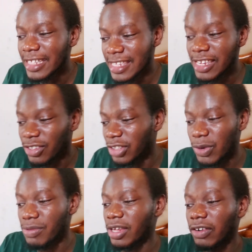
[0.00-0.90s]
it says on the
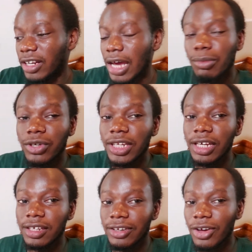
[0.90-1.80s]
website right now, I'm looking
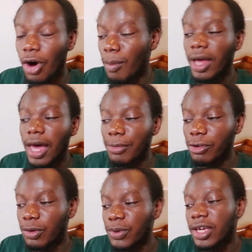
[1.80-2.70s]
at it on my
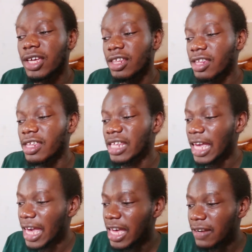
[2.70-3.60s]
laptop, it
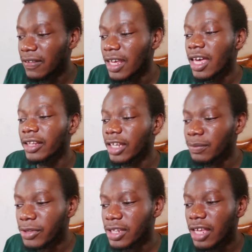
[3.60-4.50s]
says earn
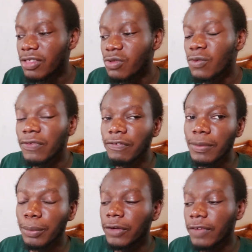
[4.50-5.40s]
10% to
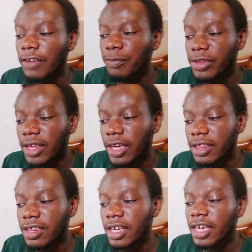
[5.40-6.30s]

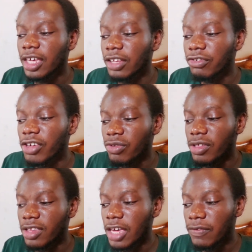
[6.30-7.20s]
15.5% interest
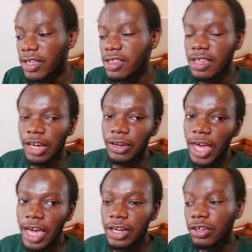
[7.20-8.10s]
on savings and
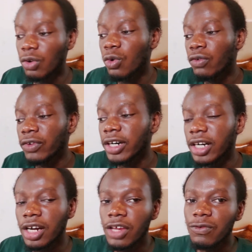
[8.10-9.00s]
earn
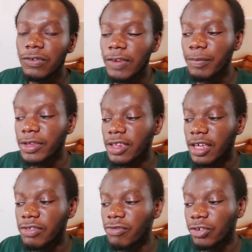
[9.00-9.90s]
over
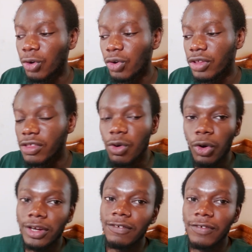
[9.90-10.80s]
25% returns
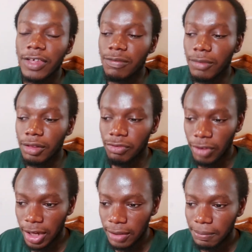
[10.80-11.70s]
on investment,
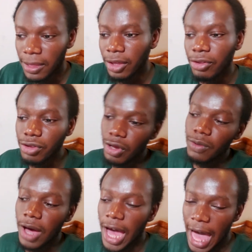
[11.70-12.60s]
right?
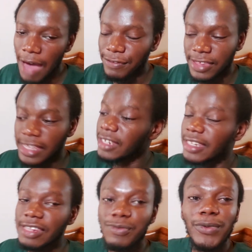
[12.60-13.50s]
So I've seen
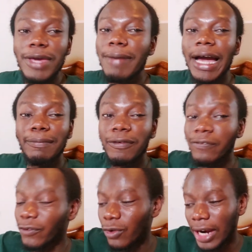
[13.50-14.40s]
this way back
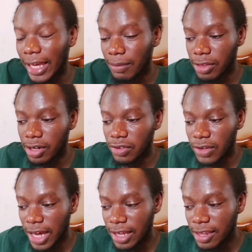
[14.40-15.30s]
before, like I'm telling you
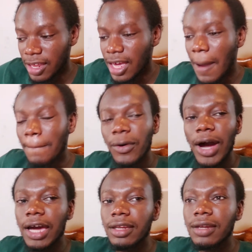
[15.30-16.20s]
guys, but
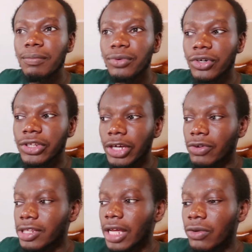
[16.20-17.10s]
I didn't bother. I
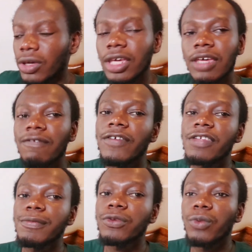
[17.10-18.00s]
was like, okay,
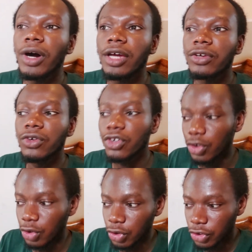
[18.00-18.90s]
investment one
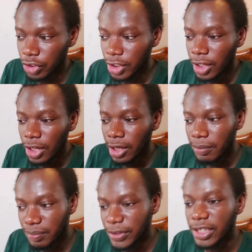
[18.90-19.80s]
could
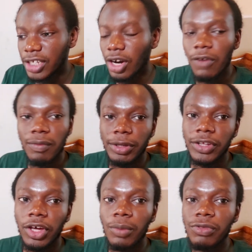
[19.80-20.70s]
be of a
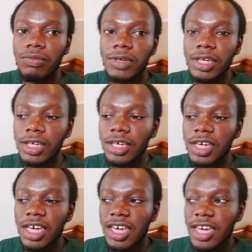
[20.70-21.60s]
better help to me,
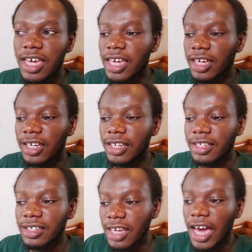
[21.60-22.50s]

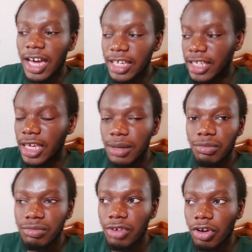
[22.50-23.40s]
and yeah, it
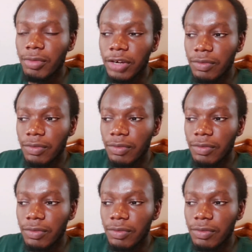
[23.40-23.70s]
came recommended